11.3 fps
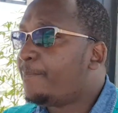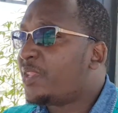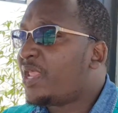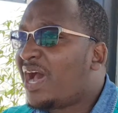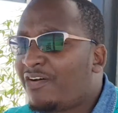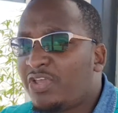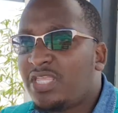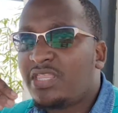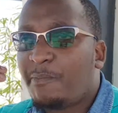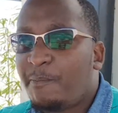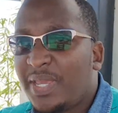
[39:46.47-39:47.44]
Having
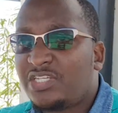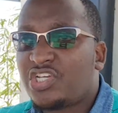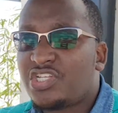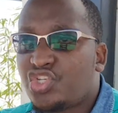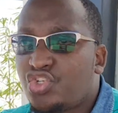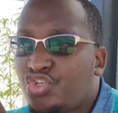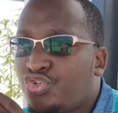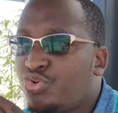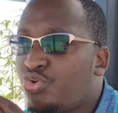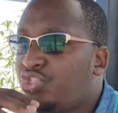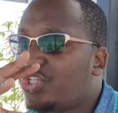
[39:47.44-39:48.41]
the patience
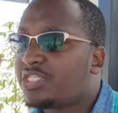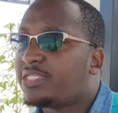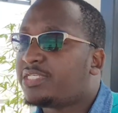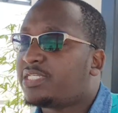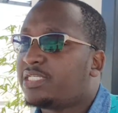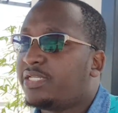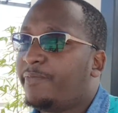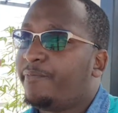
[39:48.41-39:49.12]
to just